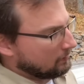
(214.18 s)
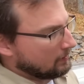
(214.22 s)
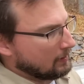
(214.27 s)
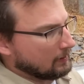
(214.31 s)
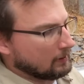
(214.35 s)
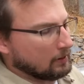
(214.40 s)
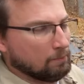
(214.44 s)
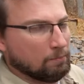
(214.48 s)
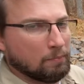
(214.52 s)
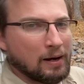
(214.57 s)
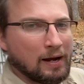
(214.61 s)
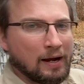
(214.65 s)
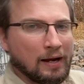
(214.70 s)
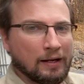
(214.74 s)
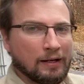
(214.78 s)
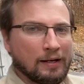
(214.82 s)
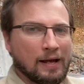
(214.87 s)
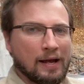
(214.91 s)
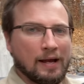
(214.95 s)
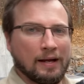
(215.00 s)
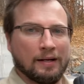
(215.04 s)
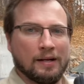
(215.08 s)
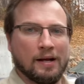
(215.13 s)
I can buy a
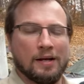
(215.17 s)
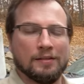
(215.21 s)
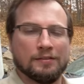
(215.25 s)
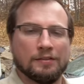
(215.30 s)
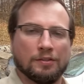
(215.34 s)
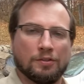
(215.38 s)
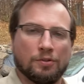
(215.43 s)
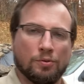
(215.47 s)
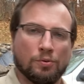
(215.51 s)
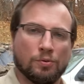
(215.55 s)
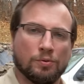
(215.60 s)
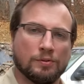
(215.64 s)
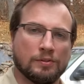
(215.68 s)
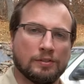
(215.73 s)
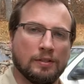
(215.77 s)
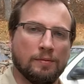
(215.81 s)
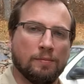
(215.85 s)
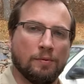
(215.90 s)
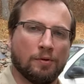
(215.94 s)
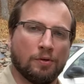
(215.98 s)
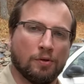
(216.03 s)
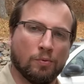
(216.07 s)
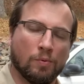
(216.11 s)
diagnostic tool
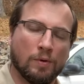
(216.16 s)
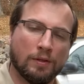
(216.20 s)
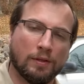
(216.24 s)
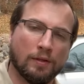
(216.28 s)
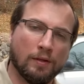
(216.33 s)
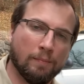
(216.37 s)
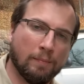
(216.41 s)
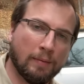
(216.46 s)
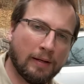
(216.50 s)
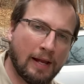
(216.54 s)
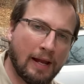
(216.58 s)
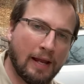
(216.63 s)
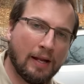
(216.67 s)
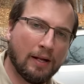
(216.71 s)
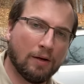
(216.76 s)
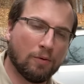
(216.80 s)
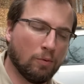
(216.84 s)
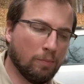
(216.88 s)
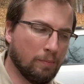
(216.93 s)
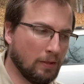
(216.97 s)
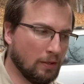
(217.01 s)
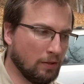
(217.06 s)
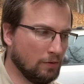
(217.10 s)
similar to what the mechanic
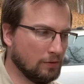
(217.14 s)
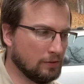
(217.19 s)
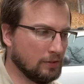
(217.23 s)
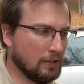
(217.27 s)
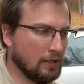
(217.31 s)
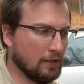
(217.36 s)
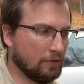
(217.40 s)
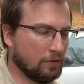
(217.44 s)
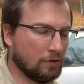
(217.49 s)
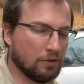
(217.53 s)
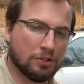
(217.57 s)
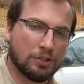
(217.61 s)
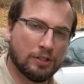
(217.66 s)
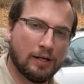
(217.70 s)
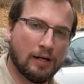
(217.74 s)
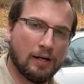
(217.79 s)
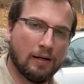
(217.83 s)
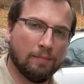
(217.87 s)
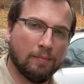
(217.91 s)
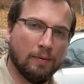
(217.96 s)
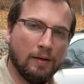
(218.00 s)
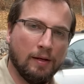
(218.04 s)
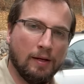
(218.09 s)
will be using at their
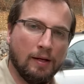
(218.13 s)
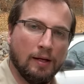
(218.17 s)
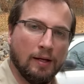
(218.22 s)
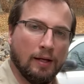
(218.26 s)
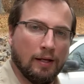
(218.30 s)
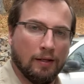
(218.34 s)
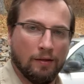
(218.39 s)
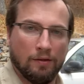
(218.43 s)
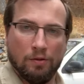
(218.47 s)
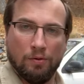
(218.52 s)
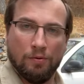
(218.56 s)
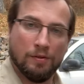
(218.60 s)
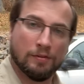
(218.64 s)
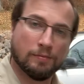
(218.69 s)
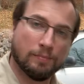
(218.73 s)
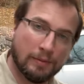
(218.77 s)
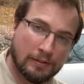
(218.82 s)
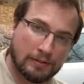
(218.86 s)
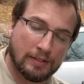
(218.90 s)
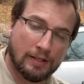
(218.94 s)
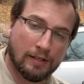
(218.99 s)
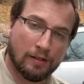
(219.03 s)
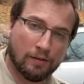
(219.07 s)
shop and do this
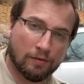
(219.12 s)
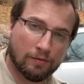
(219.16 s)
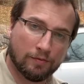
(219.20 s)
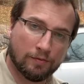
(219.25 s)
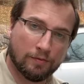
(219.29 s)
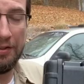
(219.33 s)
myself.